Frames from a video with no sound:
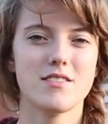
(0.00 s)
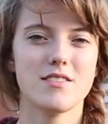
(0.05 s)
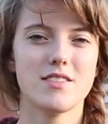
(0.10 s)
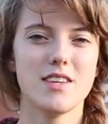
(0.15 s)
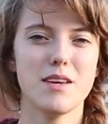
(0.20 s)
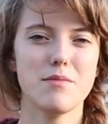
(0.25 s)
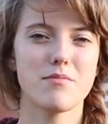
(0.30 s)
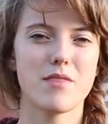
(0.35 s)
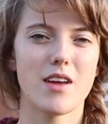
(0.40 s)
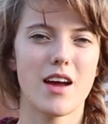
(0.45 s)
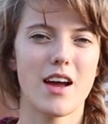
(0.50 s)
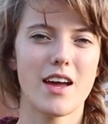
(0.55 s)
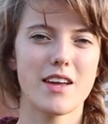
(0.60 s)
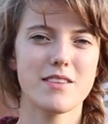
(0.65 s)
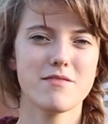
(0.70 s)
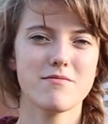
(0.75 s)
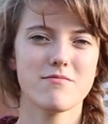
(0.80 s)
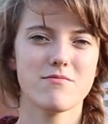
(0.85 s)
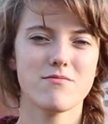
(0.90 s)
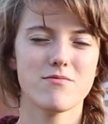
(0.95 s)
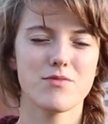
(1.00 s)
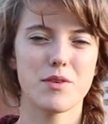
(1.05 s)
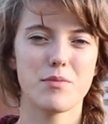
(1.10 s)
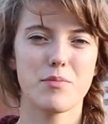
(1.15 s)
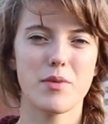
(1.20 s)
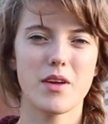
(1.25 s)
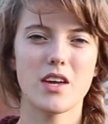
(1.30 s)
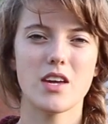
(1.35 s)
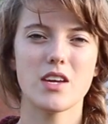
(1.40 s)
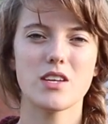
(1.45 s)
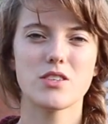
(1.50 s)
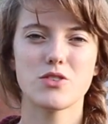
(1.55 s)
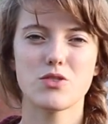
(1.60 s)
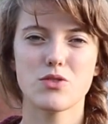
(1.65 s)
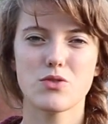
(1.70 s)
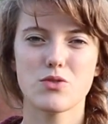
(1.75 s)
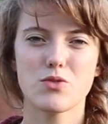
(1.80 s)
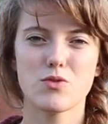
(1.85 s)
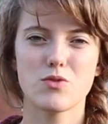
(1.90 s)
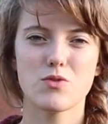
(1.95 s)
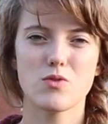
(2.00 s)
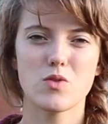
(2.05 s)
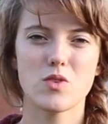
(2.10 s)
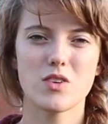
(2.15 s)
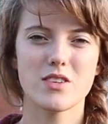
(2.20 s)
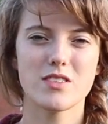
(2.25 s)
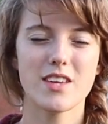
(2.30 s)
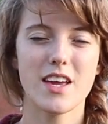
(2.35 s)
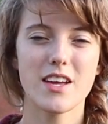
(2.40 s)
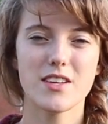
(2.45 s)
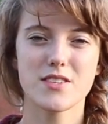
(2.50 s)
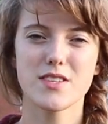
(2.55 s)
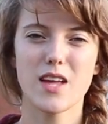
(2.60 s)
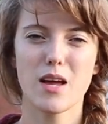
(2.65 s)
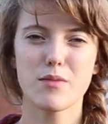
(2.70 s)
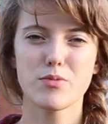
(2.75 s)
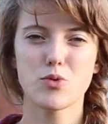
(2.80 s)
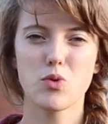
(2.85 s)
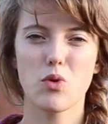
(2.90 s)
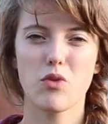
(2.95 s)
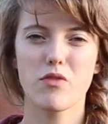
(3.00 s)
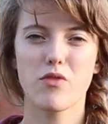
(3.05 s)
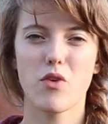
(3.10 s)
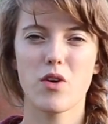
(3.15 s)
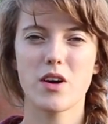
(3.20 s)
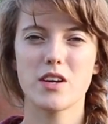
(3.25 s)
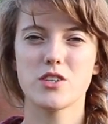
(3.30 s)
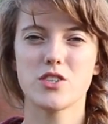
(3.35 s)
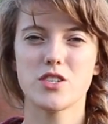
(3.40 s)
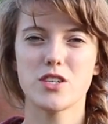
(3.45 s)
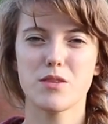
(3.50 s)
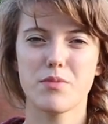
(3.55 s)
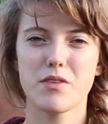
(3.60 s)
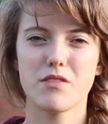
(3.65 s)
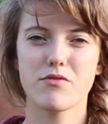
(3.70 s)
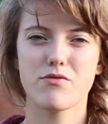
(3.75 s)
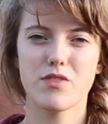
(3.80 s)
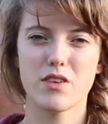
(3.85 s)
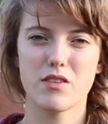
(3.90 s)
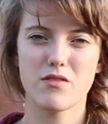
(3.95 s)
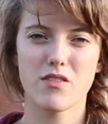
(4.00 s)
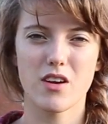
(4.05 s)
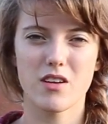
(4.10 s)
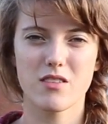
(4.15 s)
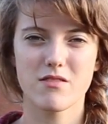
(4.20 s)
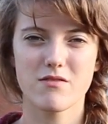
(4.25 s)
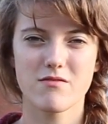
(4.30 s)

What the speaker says: Tip 9 would be to take steps to avoid shipping fever.